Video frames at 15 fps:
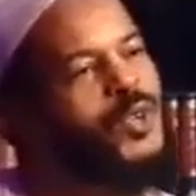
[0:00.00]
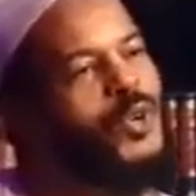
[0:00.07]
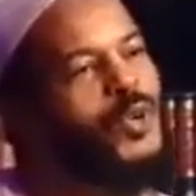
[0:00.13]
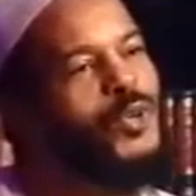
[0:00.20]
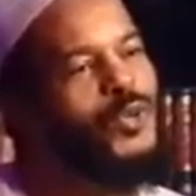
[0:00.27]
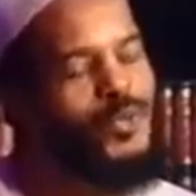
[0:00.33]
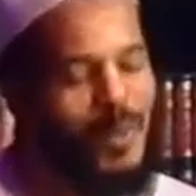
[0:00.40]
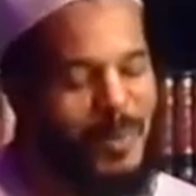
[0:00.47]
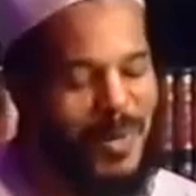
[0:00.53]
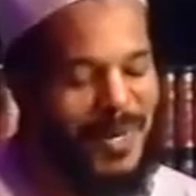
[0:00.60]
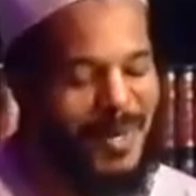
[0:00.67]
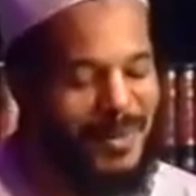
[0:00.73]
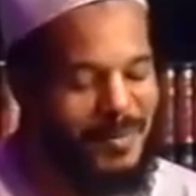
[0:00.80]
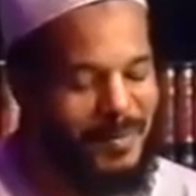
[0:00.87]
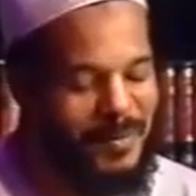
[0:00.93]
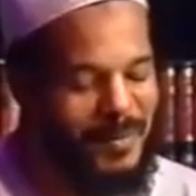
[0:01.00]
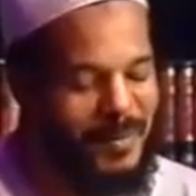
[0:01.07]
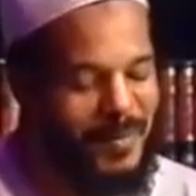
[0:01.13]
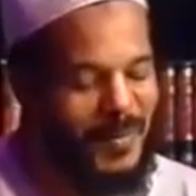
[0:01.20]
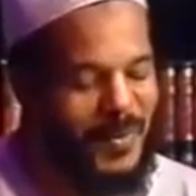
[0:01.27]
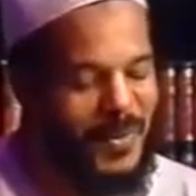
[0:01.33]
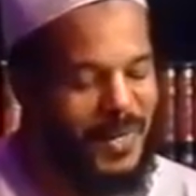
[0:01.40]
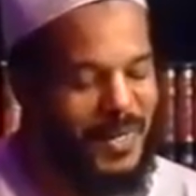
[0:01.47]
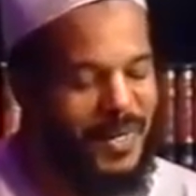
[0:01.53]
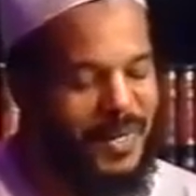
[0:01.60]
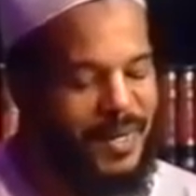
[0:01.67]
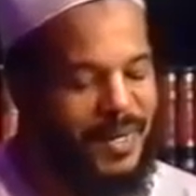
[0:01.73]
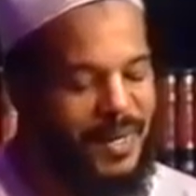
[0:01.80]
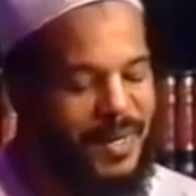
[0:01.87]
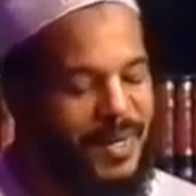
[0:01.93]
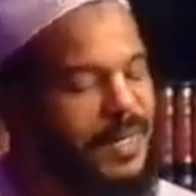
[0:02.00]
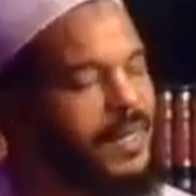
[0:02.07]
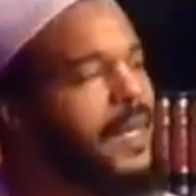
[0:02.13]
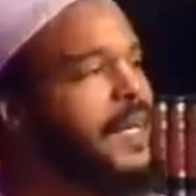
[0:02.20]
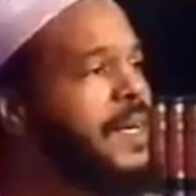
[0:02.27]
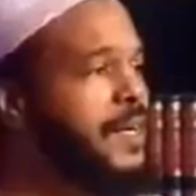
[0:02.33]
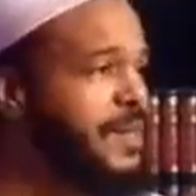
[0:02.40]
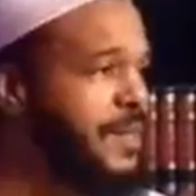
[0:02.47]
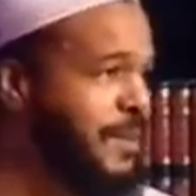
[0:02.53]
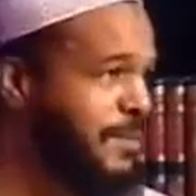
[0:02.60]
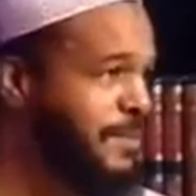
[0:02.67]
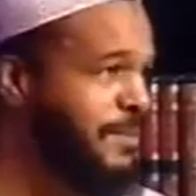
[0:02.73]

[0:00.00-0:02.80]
go swimming naked.